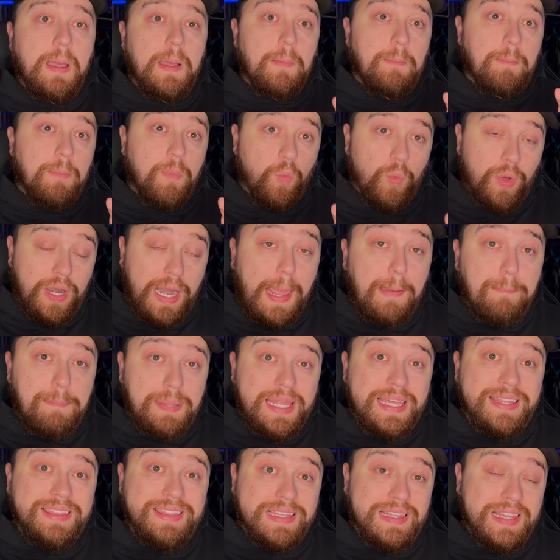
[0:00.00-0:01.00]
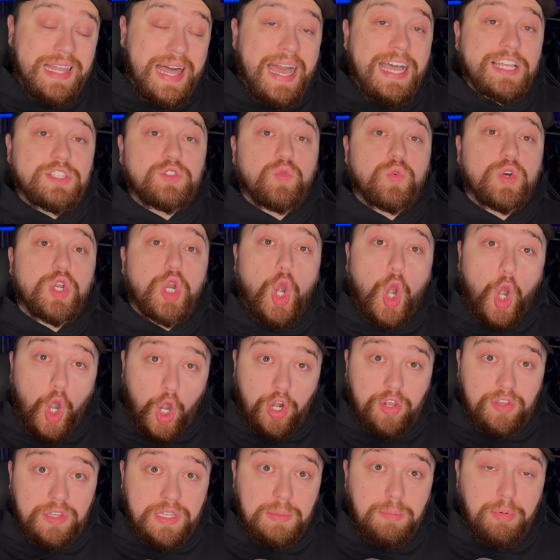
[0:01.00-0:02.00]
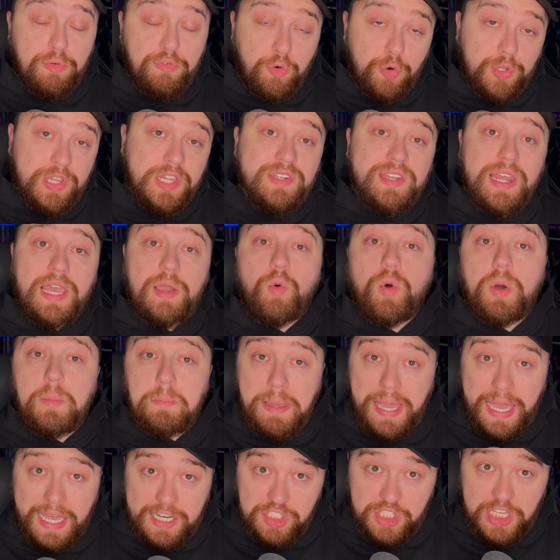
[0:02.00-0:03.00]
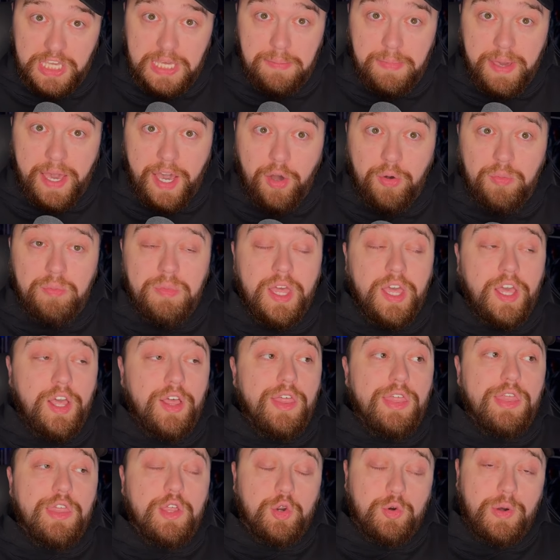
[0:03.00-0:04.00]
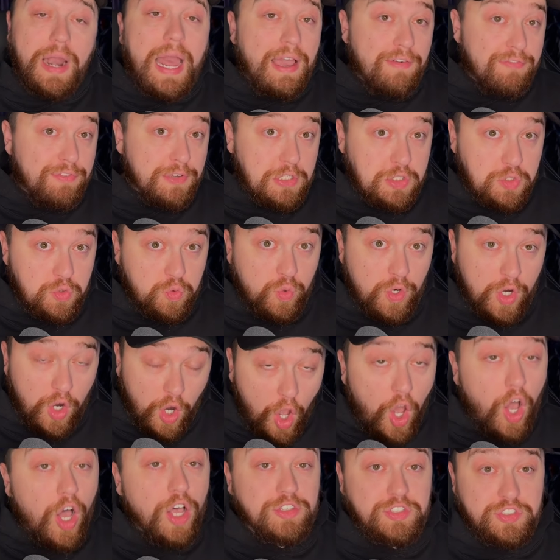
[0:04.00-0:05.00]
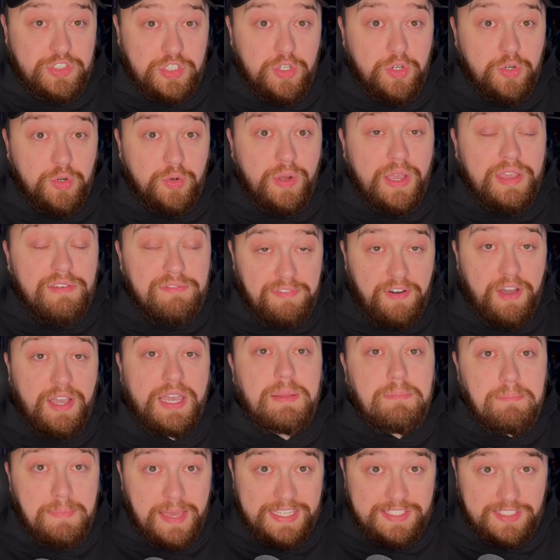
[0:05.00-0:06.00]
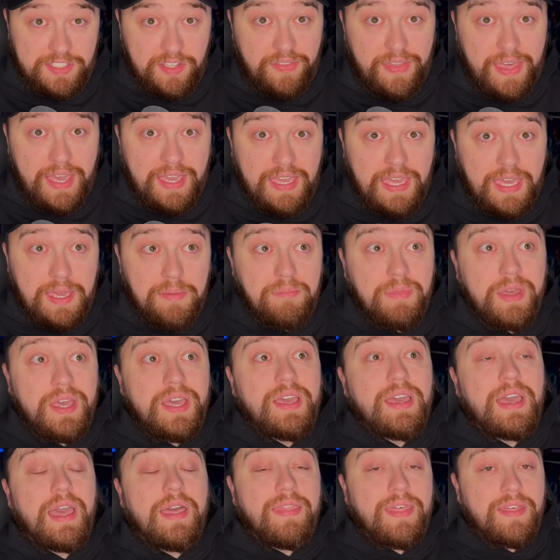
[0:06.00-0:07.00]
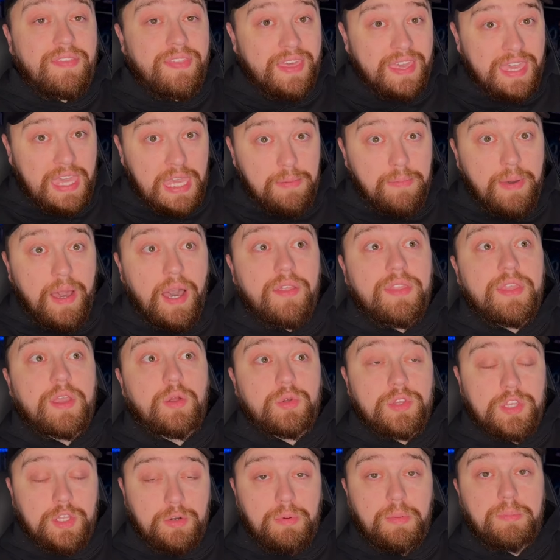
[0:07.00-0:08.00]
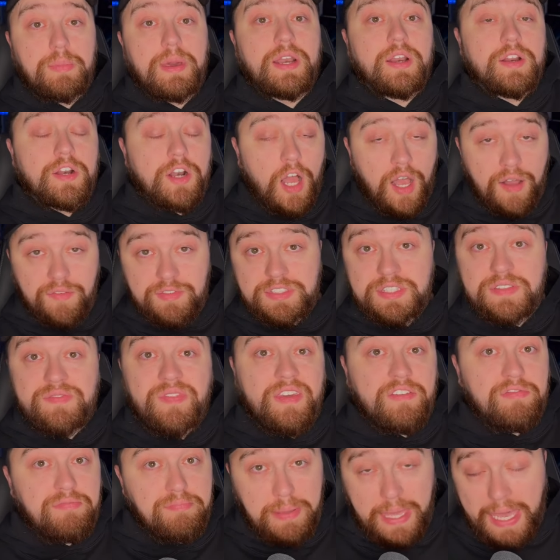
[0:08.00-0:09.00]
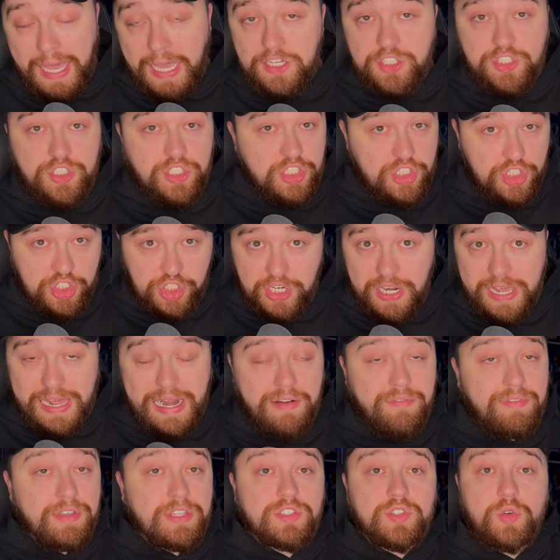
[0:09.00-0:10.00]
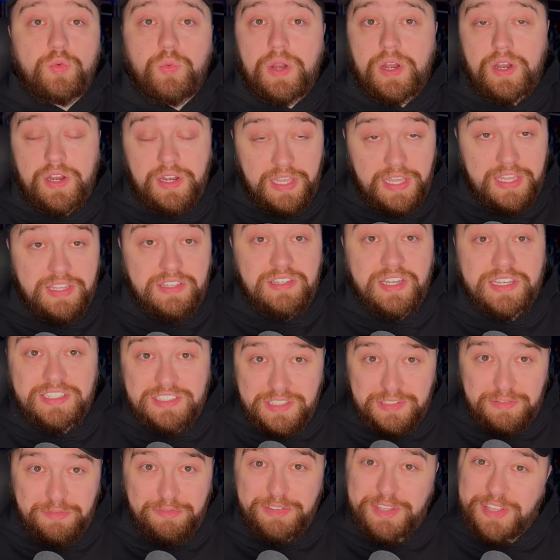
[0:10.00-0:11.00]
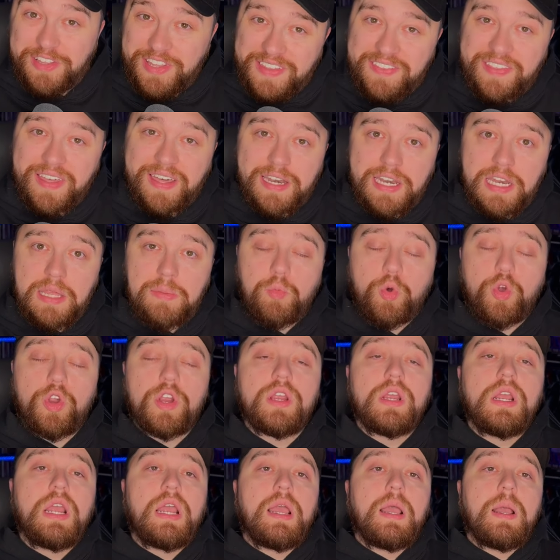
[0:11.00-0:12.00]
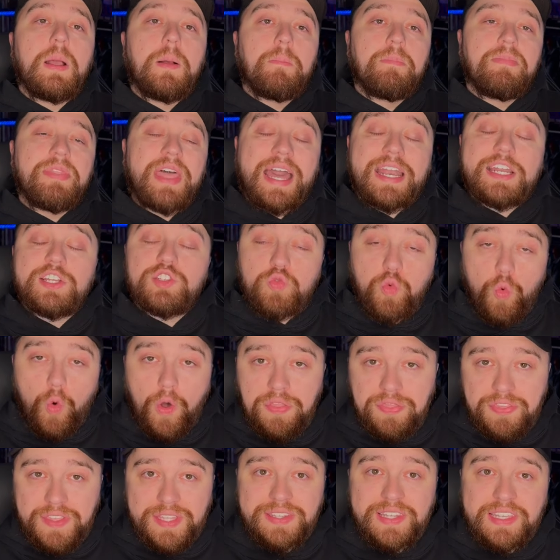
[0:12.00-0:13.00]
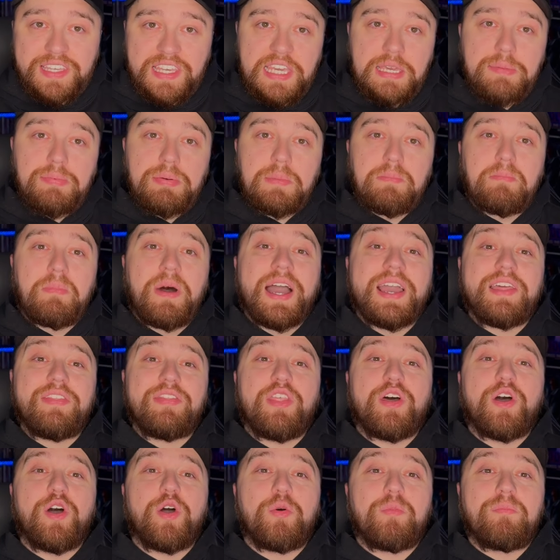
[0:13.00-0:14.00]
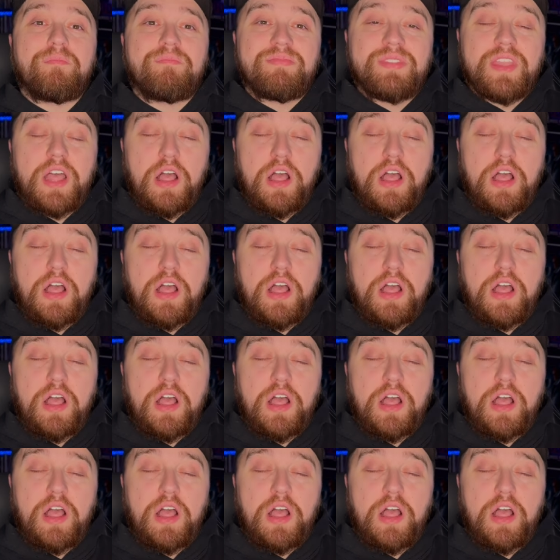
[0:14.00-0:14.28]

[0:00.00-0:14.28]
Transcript: When I played the last one early before the day one patch came out, the graphics were also a fucking mess on that game. And then they came out and they were a little bit better. And obviously, they've patched the shit out of it to where it doesn't feel like that anymore. That is one thing to keep in mind, though.